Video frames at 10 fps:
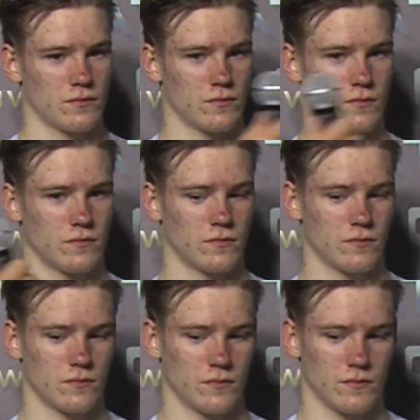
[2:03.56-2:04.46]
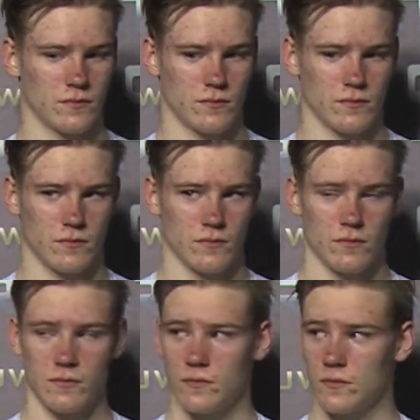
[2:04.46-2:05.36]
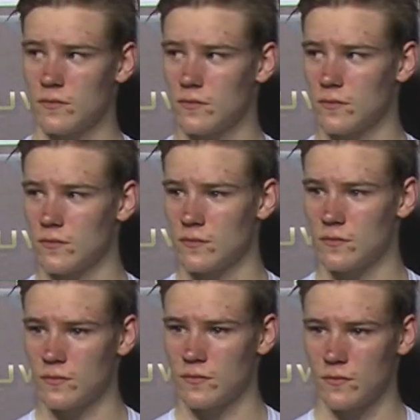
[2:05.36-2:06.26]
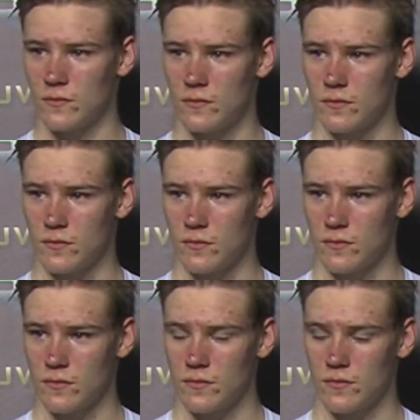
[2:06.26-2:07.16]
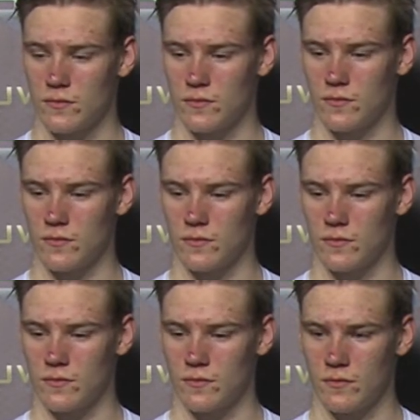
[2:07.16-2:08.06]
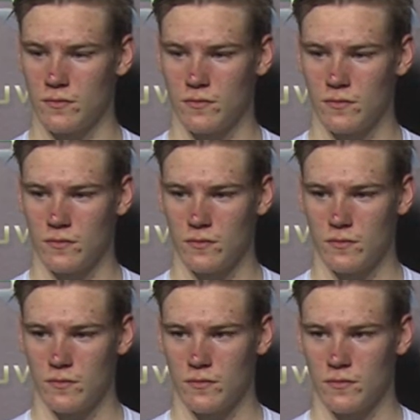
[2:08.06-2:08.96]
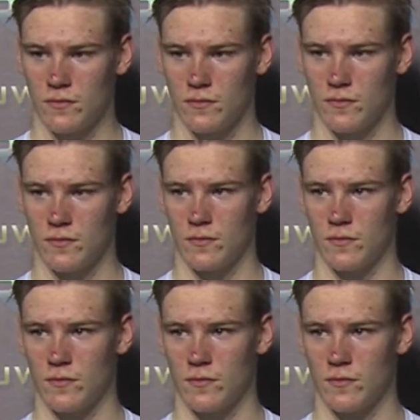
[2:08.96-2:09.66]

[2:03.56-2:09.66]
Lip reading: [no speech]